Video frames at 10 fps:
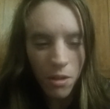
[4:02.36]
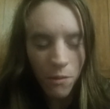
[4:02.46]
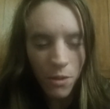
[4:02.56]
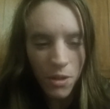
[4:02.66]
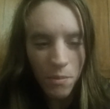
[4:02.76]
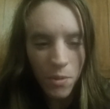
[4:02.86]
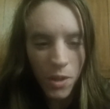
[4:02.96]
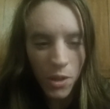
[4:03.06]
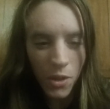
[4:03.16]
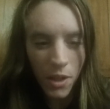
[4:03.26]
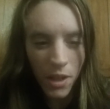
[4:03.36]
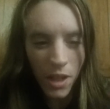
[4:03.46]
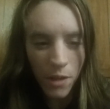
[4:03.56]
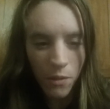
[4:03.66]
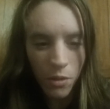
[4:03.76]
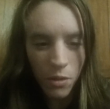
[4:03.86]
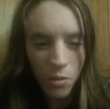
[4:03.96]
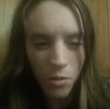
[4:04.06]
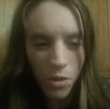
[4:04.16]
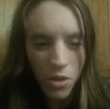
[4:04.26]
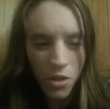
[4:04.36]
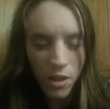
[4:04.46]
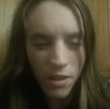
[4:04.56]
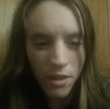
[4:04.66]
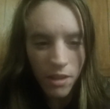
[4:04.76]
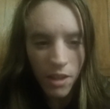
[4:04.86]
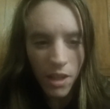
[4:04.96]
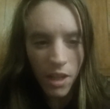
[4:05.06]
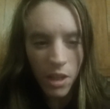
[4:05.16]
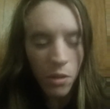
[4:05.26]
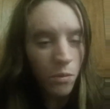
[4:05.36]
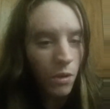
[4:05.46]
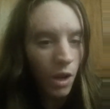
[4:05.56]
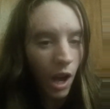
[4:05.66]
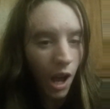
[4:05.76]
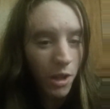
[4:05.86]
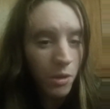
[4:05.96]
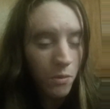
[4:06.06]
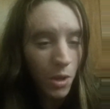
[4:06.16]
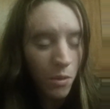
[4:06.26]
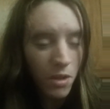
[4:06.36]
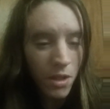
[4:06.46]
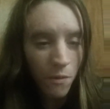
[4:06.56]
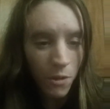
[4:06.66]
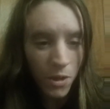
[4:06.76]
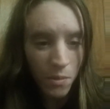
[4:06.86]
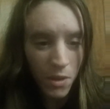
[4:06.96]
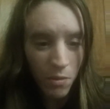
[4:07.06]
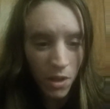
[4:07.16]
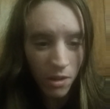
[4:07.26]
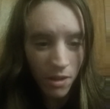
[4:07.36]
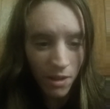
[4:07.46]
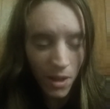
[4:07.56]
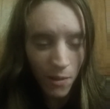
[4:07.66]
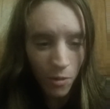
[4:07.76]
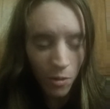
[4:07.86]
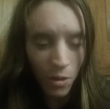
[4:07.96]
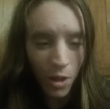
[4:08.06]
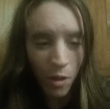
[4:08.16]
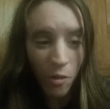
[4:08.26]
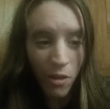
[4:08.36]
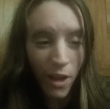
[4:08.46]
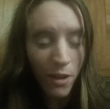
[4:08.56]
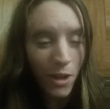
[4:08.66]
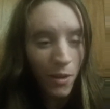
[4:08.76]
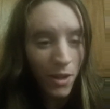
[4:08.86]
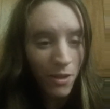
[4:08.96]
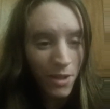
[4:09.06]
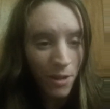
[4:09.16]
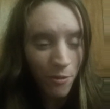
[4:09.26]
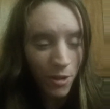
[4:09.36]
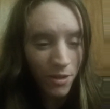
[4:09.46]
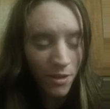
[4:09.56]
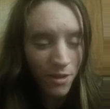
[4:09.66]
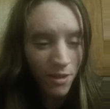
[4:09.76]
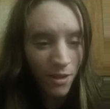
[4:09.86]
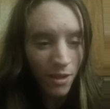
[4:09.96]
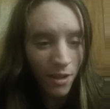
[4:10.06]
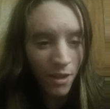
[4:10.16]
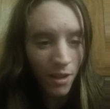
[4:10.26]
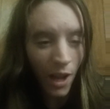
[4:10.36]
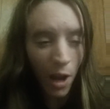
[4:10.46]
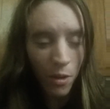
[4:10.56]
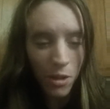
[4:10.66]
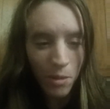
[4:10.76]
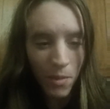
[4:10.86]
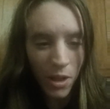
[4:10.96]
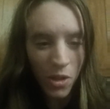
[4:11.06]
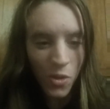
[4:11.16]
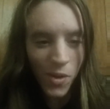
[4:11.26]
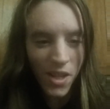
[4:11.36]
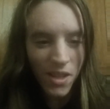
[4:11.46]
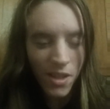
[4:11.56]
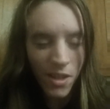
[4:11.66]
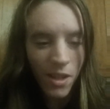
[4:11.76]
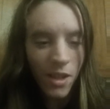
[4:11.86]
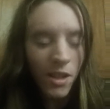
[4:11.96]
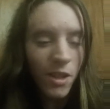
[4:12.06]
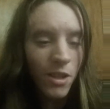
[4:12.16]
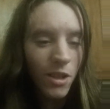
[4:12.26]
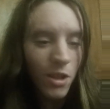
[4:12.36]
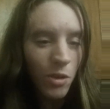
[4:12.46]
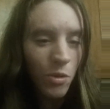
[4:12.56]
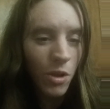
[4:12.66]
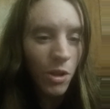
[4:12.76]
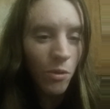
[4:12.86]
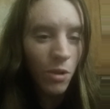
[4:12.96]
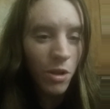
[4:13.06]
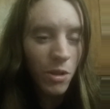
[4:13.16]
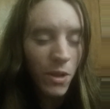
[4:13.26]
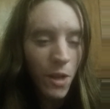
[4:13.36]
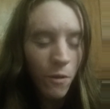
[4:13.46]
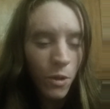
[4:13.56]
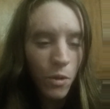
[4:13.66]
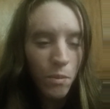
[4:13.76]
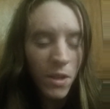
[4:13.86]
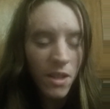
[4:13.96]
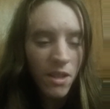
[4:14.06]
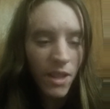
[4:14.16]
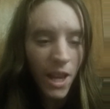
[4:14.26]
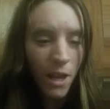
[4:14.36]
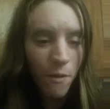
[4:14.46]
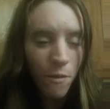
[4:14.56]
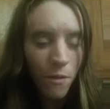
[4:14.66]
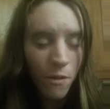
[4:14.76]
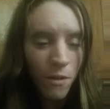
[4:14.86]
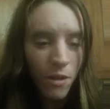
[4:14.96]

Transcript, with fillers: the difference between good and evil, you Christian? You Uh, you know the difference between good and evil. Without knowing the difference, how could you make a choice to do good or to do evil? You would be a slave